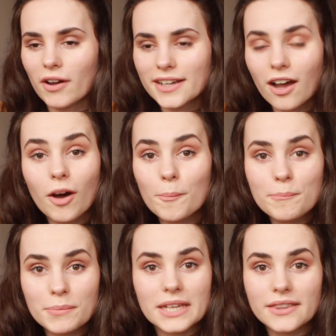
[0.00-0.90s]
I
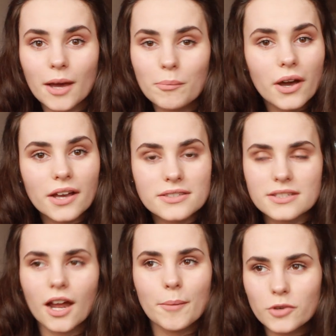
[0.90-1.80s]
can't be that
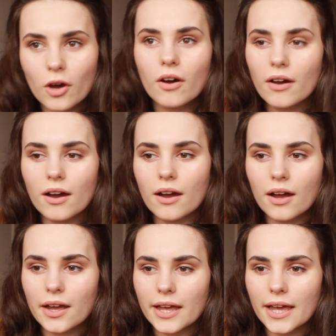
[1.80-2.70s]
person. I'm not
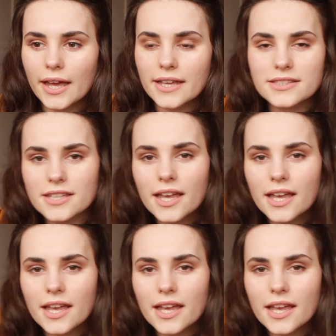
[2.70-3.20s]
it.